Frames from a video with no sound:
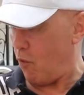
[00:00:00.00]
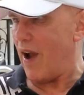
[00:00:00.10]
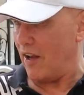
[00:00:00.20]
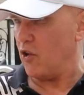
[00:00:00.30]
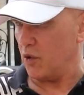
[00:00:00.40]

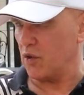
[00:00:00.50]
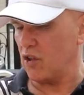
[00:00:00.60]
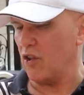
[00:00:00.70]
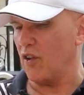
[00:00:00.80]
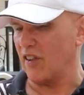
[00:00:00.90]
Wales,
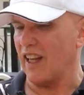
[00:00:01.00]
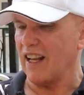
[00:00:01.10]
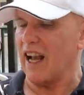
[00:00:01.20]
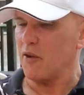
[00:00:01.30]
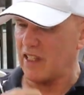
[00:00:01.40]
sort of thing,
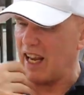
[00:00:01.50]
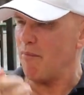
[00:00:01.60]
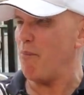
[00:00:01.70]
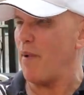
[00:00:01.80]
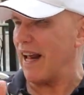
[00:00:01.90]
I was
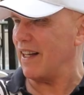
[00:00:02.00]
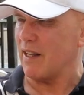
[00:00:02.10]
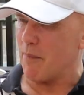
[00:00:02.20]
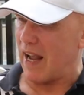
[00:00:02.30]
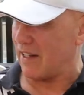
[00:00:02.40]
getting badly
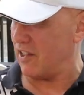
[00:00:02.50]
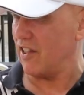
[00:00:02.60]
matched